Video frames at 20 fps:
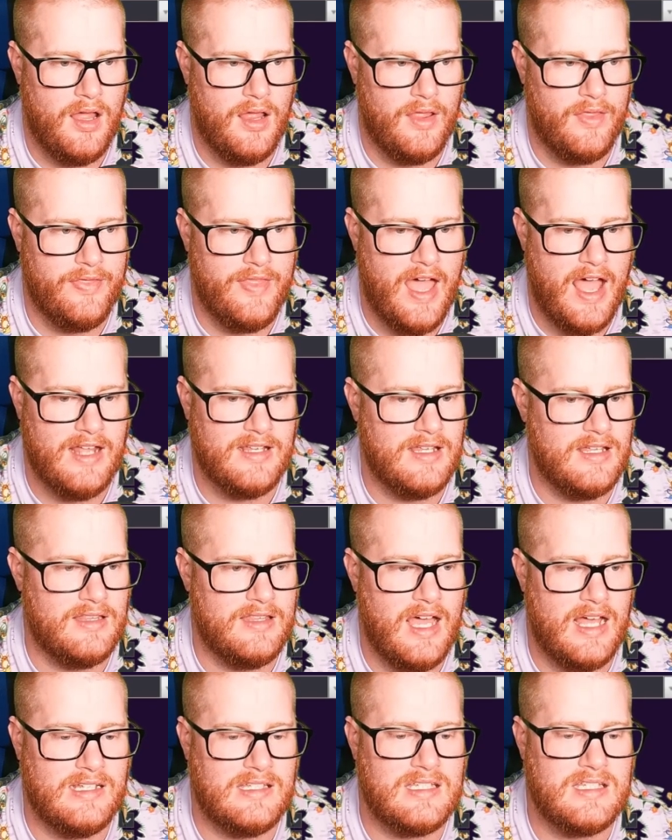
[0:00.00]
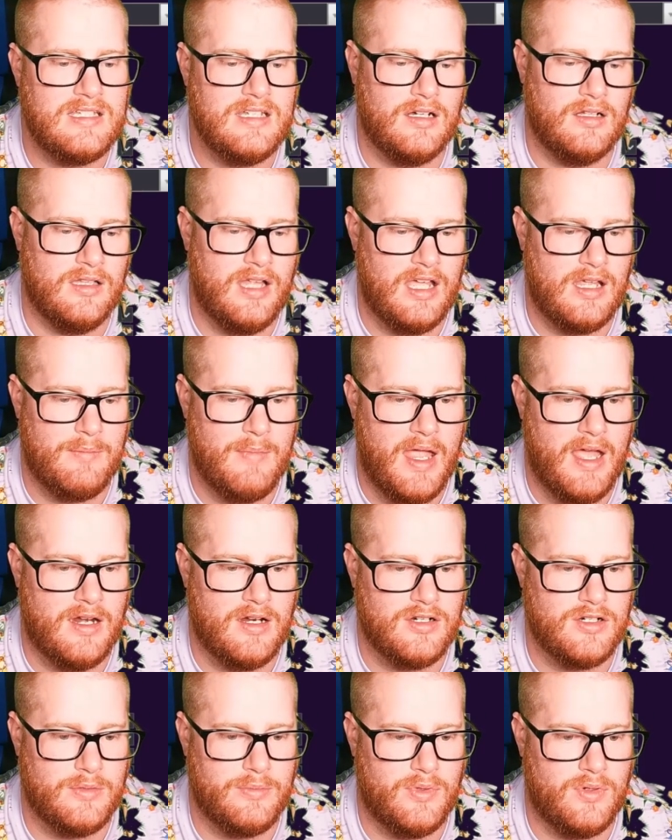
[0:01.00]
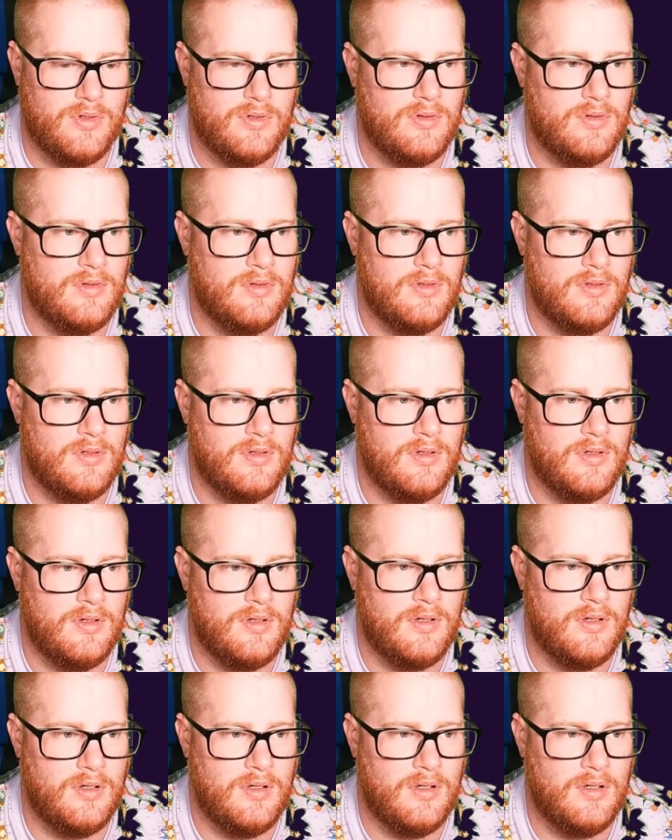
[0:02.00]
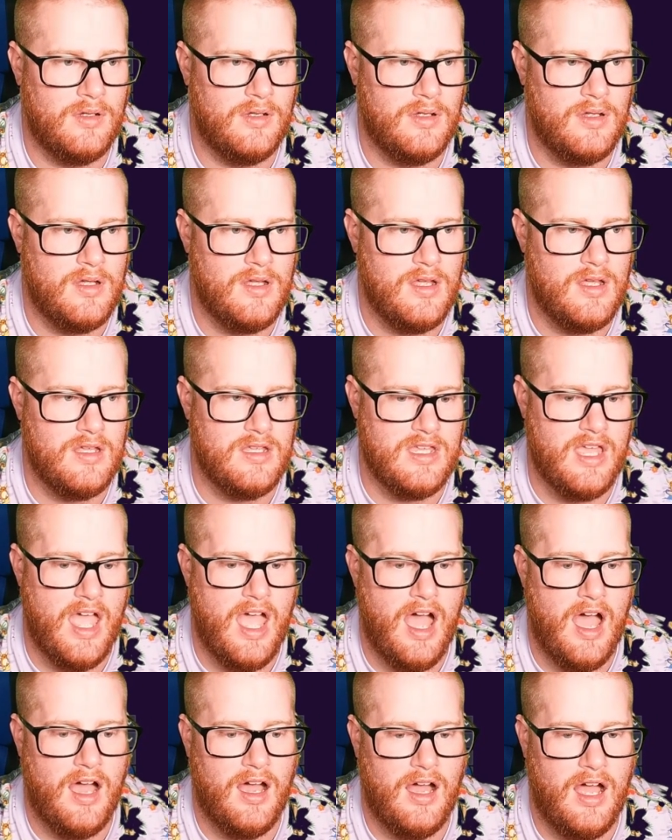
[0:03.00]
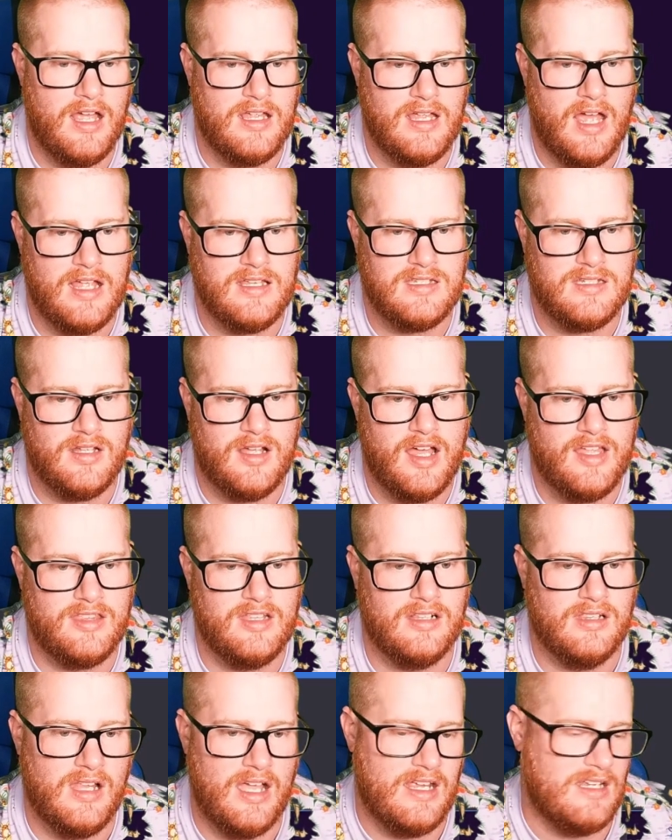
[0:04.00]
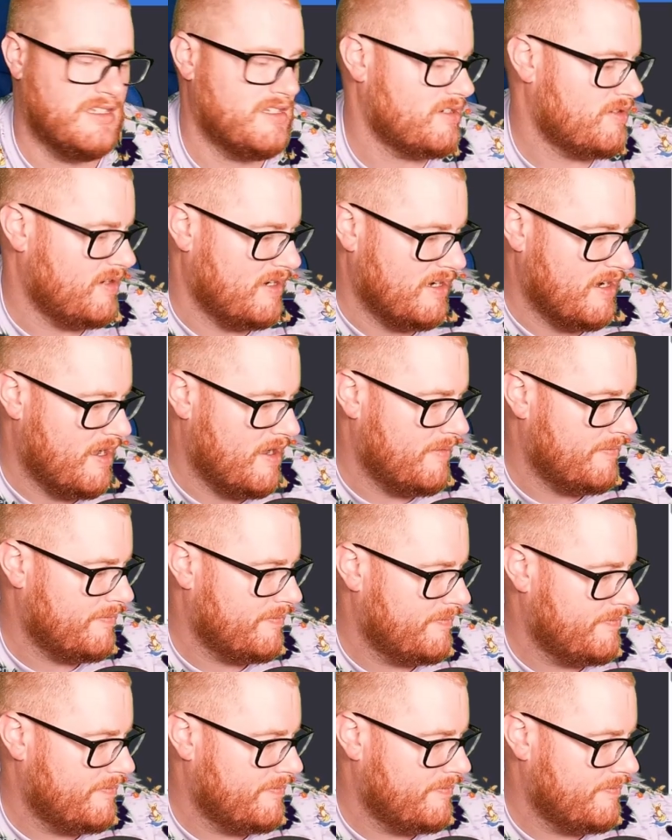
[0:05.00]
That's still like manageable. Yeah, I still had the light screen up.